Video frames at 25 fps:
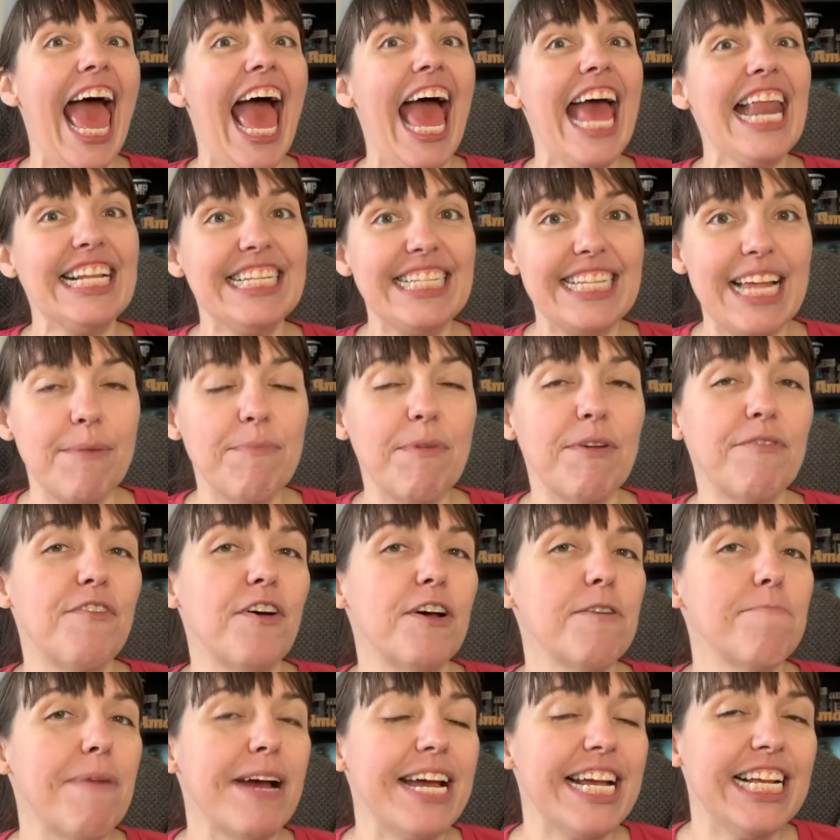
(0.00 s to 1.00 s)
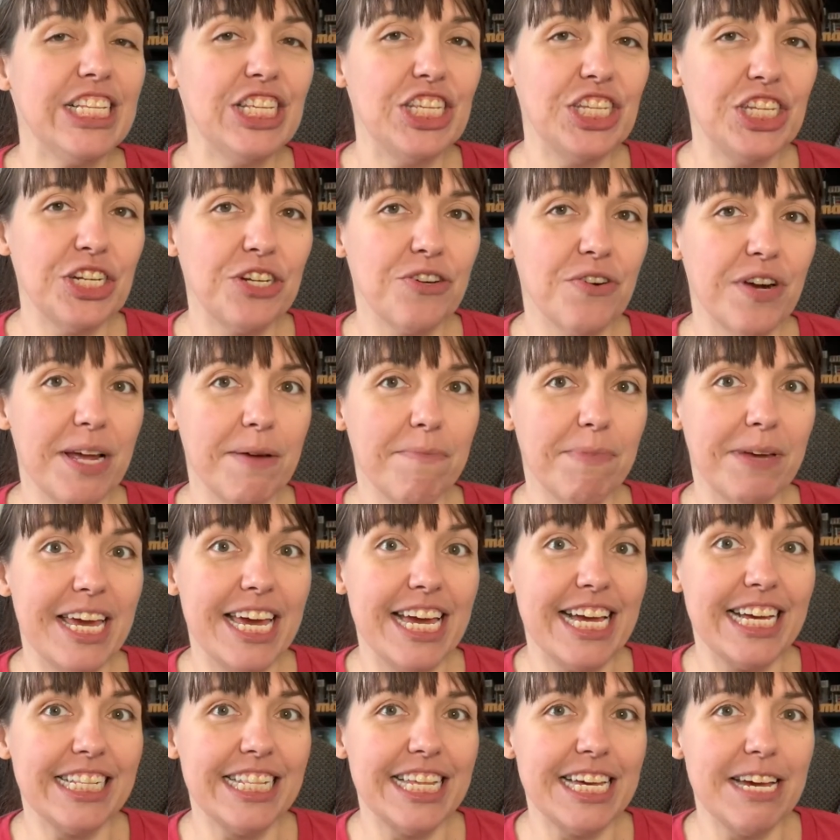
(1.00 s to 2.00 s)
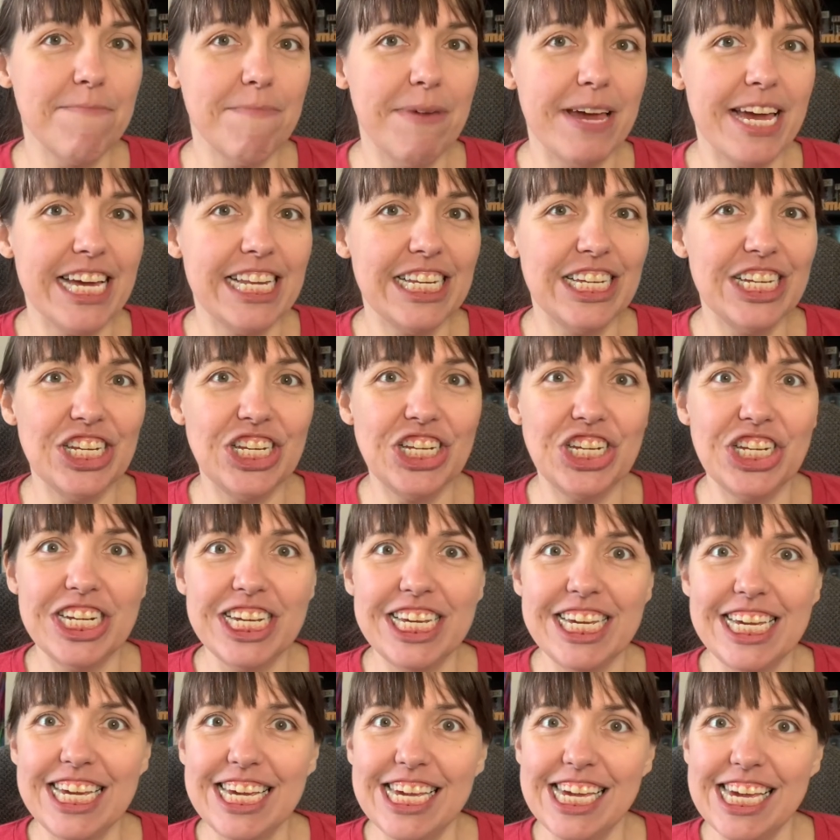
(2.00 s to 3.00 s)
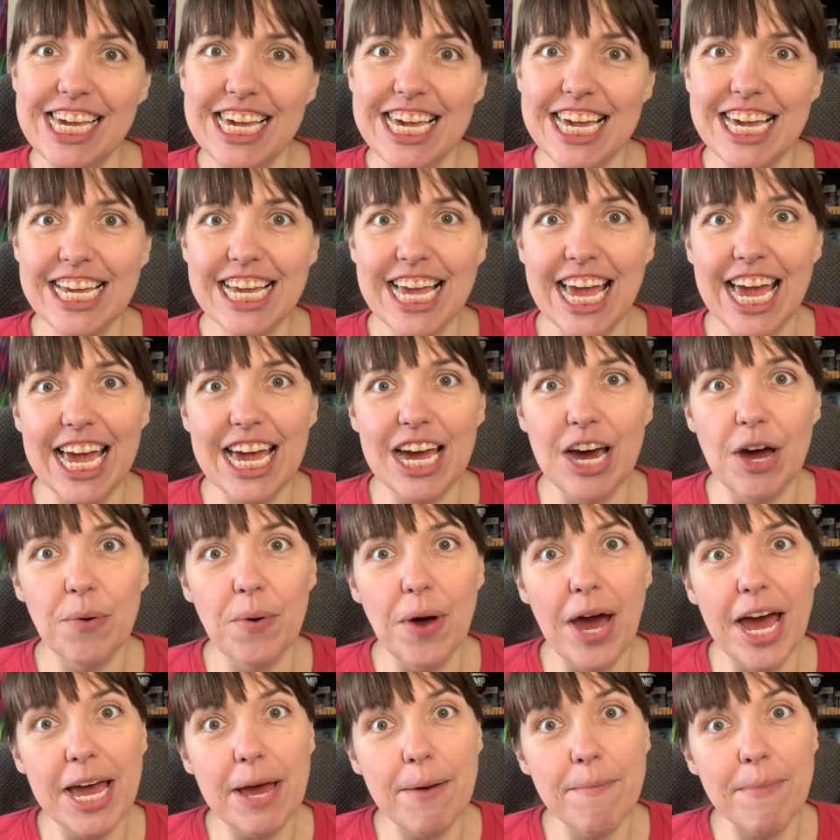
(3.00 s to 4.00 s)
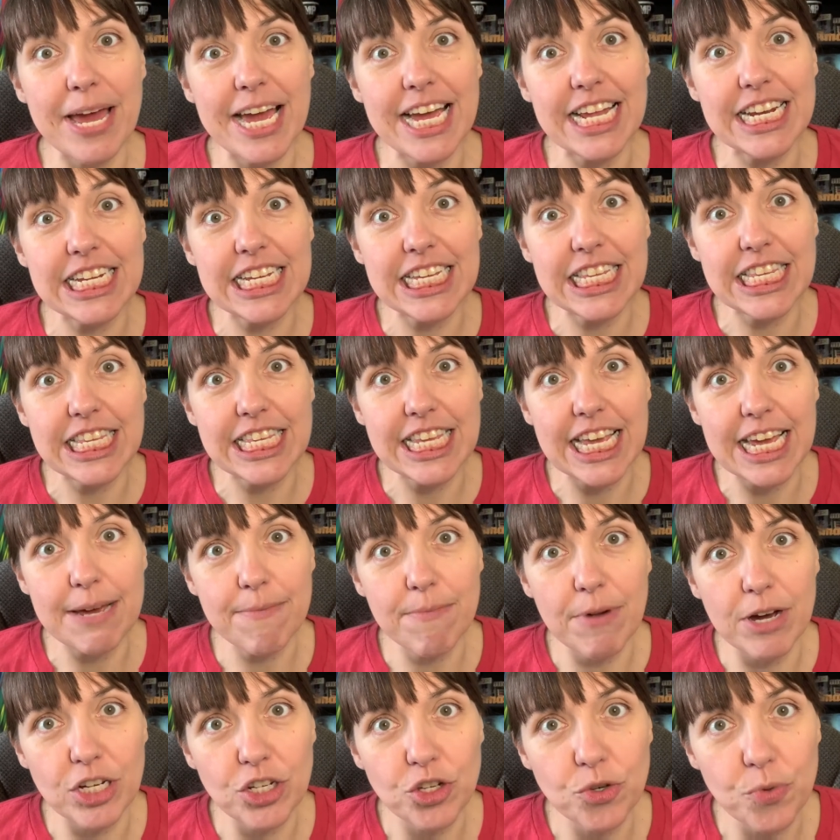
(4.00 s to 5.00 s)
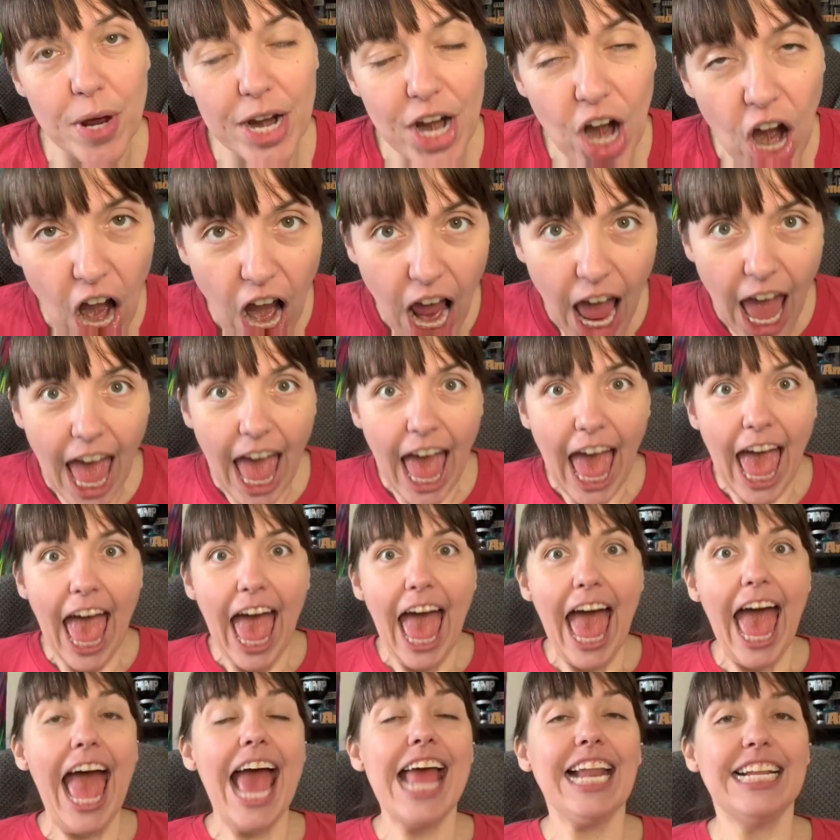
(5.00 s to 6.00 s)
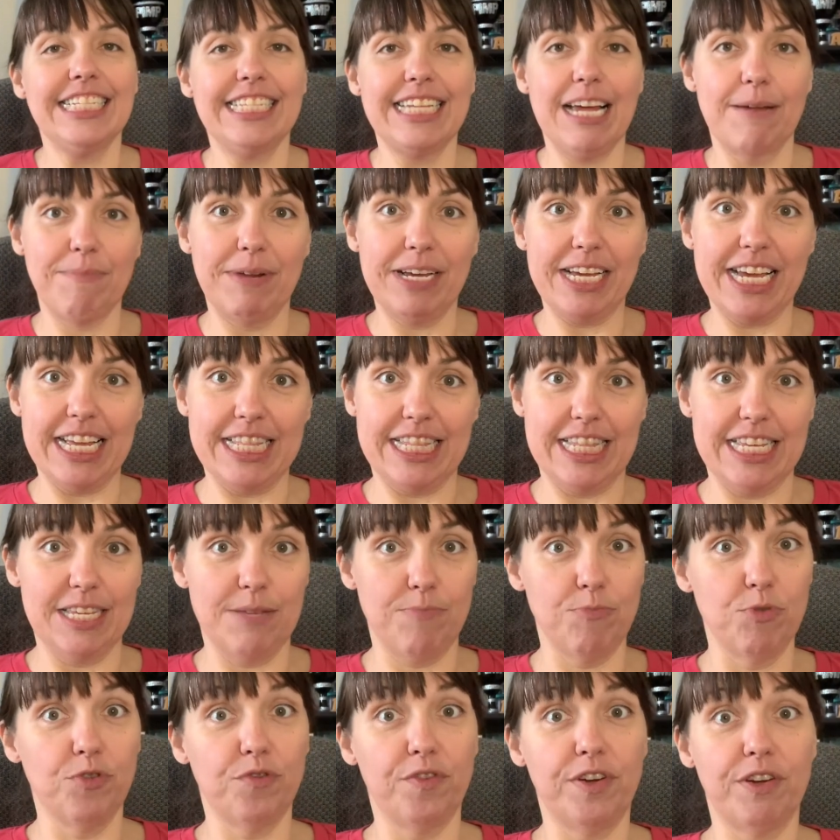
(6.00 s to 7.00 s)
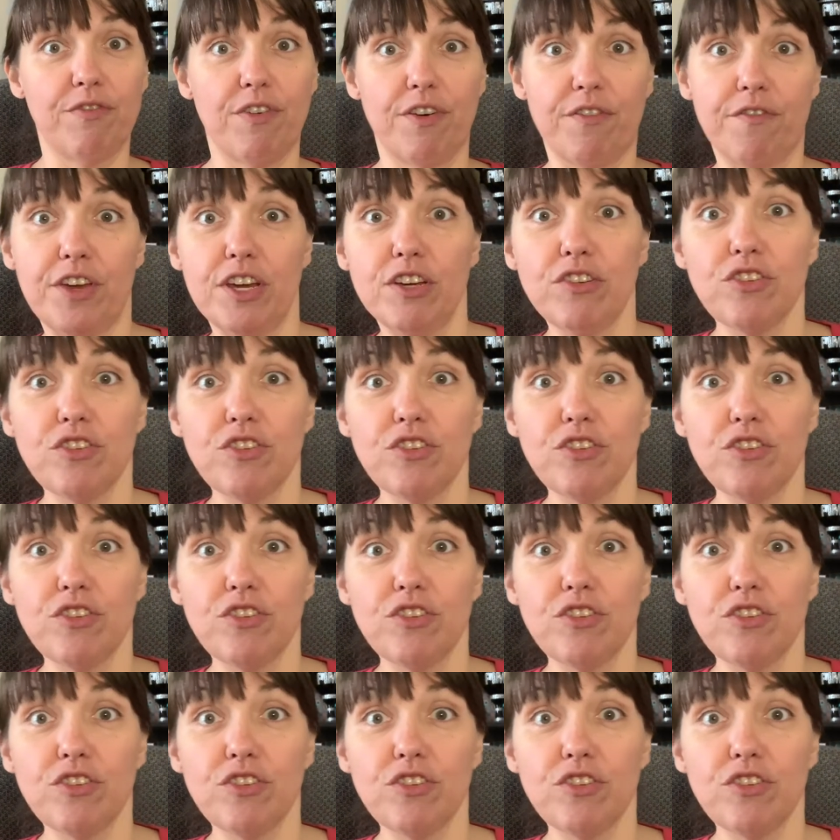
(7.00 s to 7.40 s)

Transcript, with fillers: And it's time to find my Instagram, Geekly Amanda, G-E-E-K-L-I Amanda, same on Twitter. And it's time to get this movie review